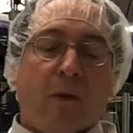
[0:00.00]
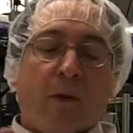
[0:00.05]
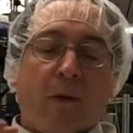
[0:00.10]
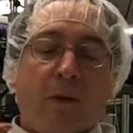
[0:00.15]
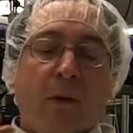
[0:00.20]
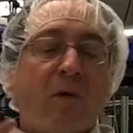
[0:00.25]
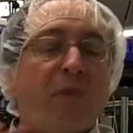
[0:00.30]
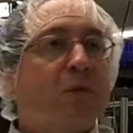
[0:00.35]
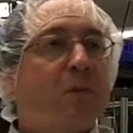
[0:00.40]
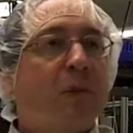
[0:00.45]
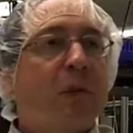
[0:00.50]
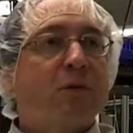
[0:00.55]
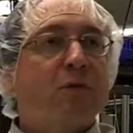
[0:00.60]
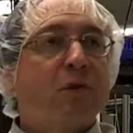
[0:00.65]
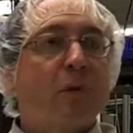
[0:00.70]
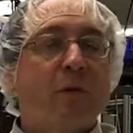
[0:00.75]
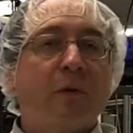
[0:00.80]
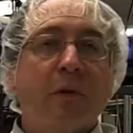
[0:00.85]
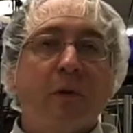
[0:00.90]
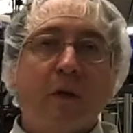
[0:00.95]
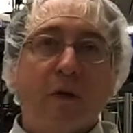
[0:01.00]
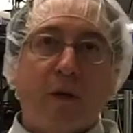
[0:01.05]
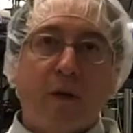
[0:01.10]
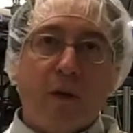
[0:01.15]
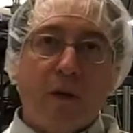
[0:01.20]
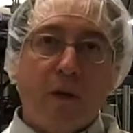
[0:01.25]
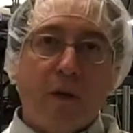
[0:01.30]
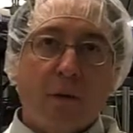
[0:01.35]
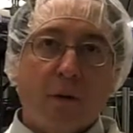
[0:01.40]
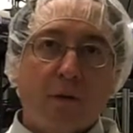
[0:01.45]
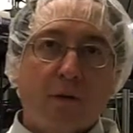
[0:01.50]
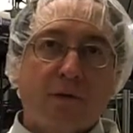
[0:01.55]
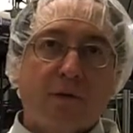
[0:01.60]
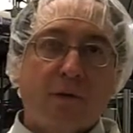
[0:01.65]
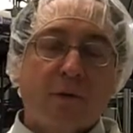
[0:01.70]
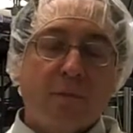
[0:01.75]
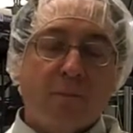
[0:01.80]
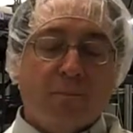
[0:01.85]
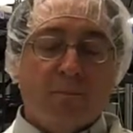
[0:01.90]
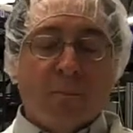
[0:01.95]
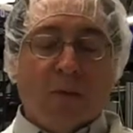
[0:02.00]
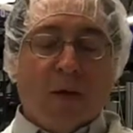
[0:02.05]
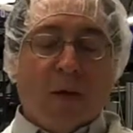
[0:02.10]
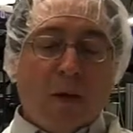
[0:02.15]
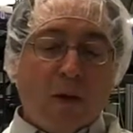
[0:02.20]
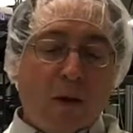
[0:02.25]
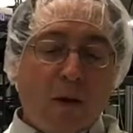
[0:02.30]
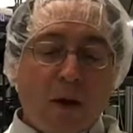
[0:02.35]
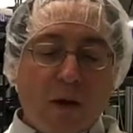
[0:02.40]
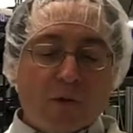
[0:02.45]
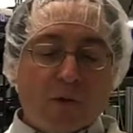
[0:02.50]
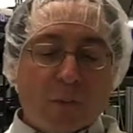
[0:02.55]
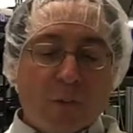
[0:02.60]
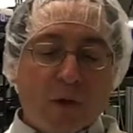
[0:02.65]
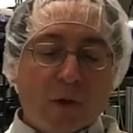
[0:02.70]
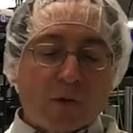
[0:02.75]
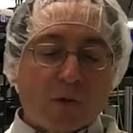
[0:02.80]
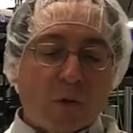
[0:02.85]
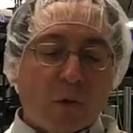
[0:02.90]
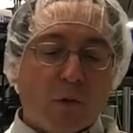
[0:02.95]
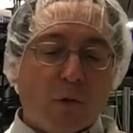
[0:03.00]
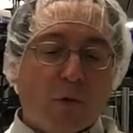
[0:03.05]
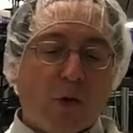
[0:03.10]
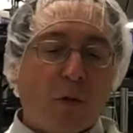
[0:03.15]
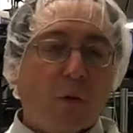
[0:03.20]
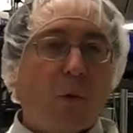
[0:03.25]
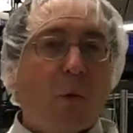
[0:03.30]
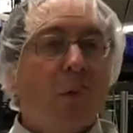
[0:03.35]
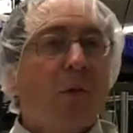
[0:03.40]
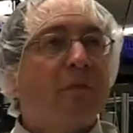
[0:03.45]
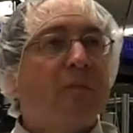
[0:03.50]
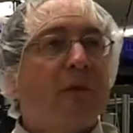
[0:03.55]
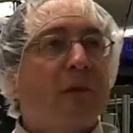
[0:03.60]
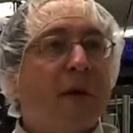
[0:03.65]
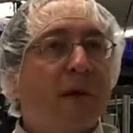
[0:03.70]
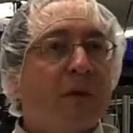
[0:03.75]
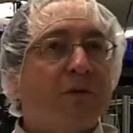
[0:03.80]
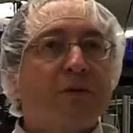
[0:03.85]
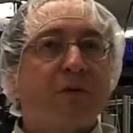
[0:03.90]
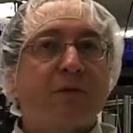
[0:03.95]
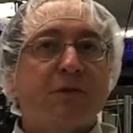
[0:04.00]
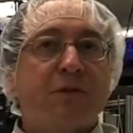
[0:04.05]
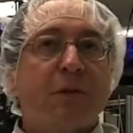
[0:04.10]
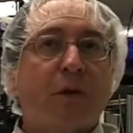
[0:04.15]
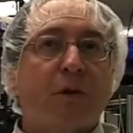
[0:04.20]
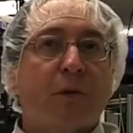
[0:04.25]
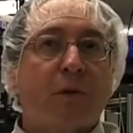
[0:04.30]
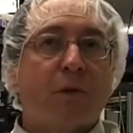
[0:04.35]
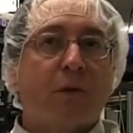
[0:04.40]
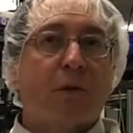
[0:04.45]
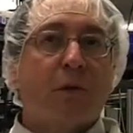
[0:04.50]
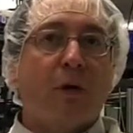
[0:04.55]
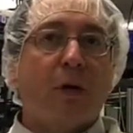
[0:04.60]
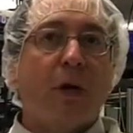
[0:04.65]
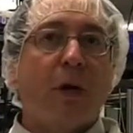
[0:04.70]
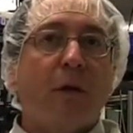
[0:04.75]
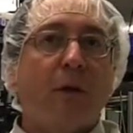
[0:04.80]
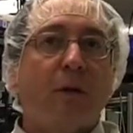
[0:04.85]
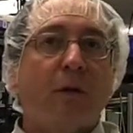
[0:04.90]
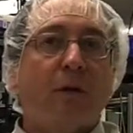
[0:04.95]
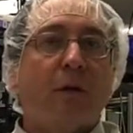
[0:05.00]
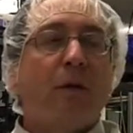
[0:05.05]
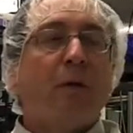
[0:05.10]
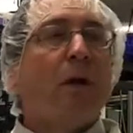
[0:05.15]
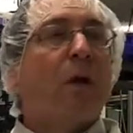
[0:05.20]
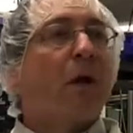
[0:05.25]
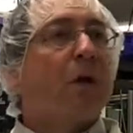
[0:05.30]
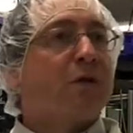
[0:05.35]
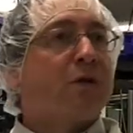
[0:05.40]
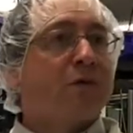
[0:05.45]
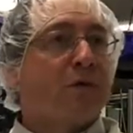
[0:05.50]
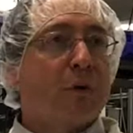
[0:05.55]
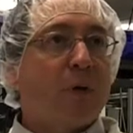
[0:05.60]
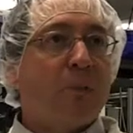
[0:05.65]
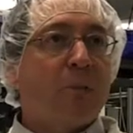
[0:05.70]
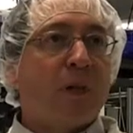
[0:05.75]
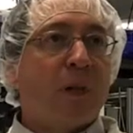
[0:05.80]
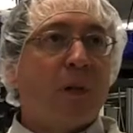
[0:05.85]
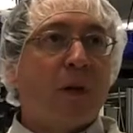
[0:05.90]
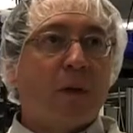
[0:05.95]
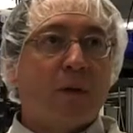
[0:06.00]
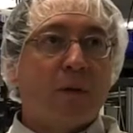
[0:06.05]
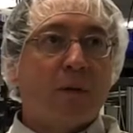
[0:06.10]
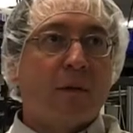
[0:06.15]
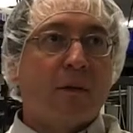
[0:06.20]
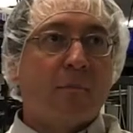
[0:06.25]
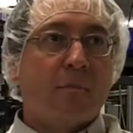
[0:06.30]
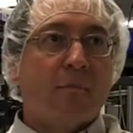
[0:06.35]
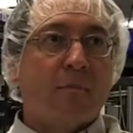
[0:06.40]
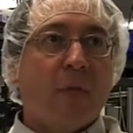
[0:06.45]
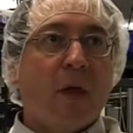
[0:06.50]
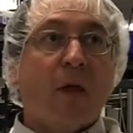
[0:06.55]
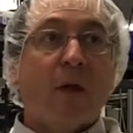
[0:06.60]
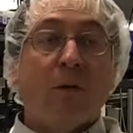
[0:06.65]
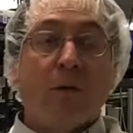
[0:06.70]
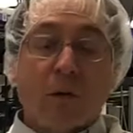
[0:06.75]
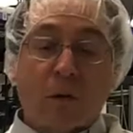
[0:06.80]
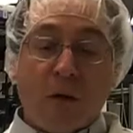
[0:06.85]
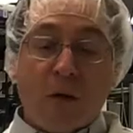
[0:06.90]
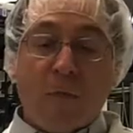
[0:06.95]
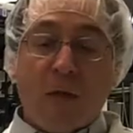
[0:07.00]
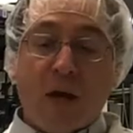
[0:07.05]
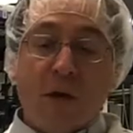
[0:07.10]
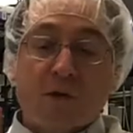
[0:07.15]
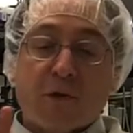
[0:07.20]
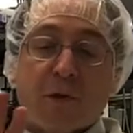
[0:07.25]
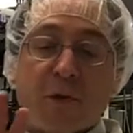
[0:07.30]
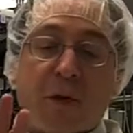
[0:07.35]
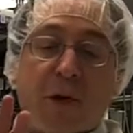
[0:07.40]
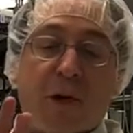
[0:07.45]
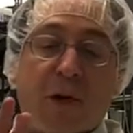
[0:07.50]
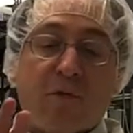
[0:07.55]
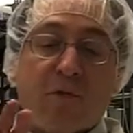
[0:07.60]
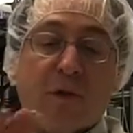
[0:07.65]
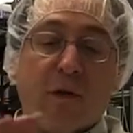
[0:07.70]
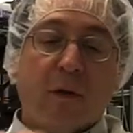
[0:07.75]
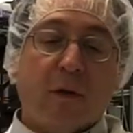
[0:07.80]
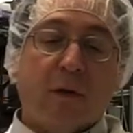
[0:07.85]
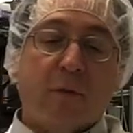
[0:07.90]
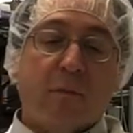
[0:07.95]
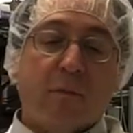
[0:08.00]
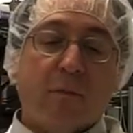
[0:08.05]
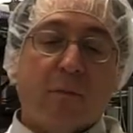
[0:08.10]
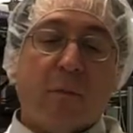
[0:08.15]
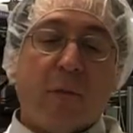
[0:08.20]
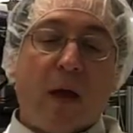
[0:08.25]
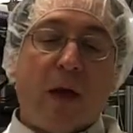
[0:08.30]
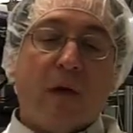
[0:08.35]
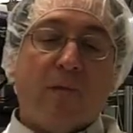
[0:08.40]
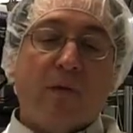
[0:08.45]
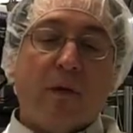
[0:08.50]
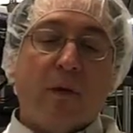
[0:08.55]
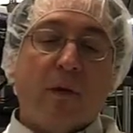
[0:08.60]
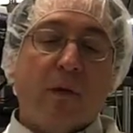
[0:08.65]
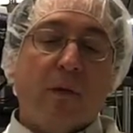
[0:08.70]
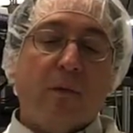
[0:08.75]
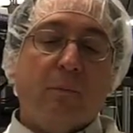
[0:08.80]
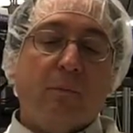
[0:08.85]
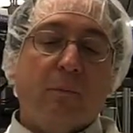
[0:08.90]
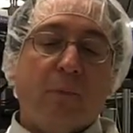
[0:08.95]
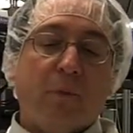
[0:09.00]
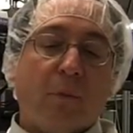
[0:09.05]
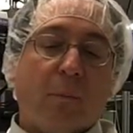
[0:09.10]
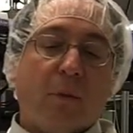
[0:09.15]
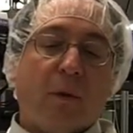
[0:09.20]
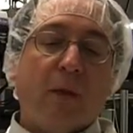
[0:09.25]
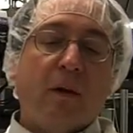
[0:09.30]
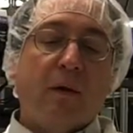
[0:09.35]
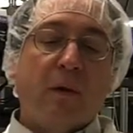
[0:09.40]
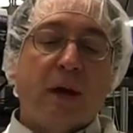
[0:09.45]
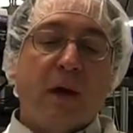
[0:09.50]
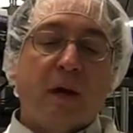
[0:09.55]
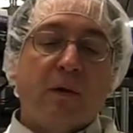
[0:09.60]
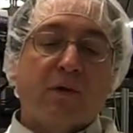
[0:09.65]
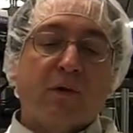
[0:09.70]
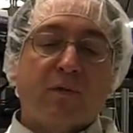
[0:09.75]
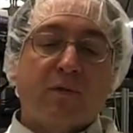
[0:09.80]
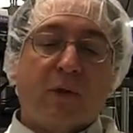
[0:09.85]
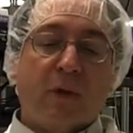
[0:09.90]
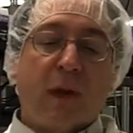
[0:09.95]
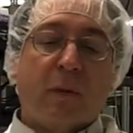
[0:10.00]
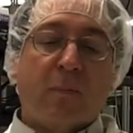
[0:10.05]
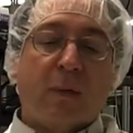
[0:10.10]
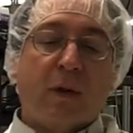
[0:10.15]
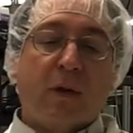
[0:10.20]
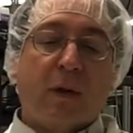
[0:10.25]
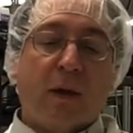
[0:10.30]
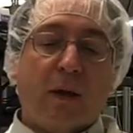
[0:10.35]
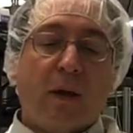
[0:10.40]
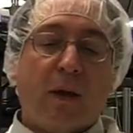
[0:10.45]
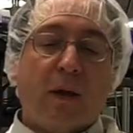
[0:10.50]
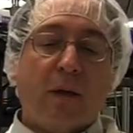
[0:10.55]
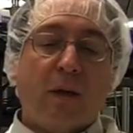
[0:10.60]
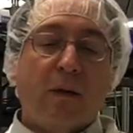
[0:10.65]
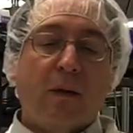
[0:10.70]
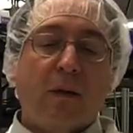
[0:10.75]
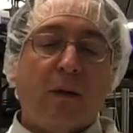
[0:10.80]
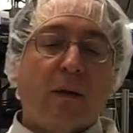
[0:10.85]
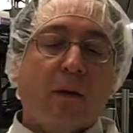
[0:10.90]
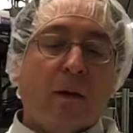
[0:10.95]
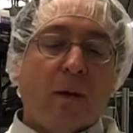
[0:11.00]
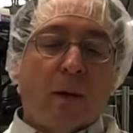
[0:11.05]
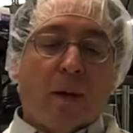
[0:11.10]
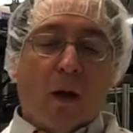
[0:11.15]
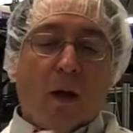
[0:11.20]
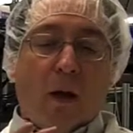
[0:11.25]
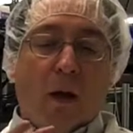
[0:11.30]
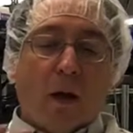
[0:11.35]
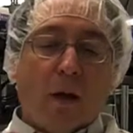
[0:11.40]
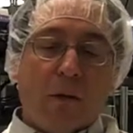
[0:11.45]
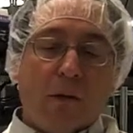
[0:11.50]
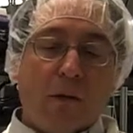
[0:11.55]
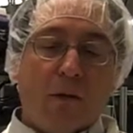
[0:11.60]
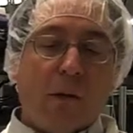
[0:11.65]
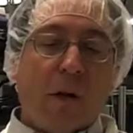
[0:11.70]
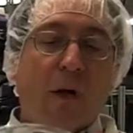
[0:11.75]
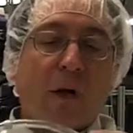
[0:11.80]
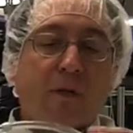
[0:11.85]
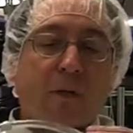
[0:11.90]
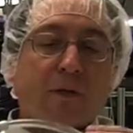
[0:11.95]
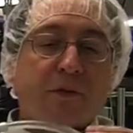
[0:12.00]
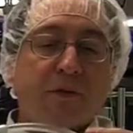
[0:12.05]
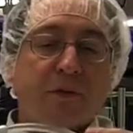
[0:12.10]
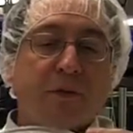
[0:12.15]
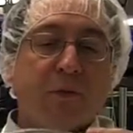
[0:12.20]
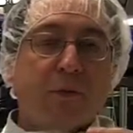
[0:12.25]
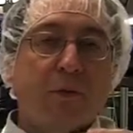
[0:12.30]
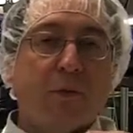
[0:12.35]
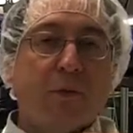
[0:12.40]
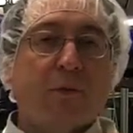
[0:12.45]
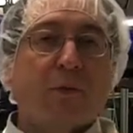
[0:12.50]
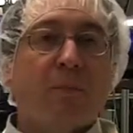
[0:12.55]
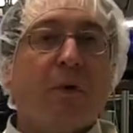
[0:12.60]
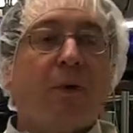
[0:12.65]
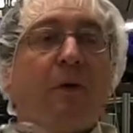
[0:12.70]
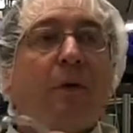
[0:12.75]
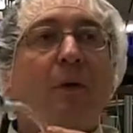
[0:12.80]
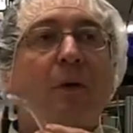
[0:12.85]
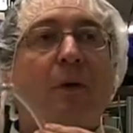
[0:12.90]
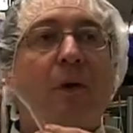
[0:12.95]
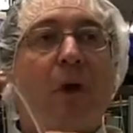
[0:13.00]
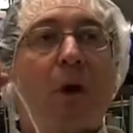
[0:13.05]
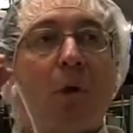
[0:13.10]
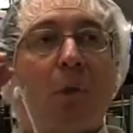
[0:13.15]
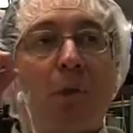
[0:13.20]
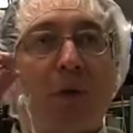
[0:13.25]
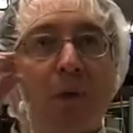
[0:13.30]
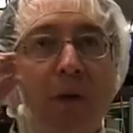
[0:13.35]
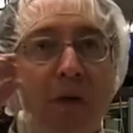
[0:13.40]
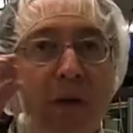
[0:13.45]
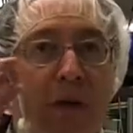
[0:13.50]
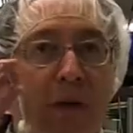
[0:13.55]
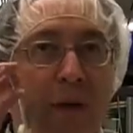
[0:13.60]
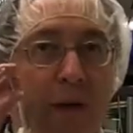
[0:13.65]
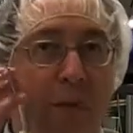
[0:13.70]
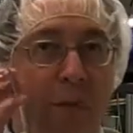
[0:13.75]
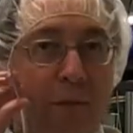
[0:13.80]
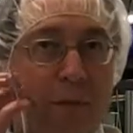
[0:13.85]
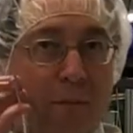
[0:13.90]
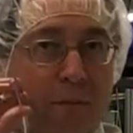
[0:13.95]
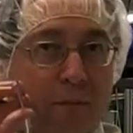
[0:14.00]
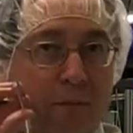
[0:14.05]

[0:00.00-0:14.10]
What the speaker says: You have to make sure that it adheres, and you have to make sure that all of the edges that you create are streamlined. And you can imagine having the blunt edge of an applique on this tube going down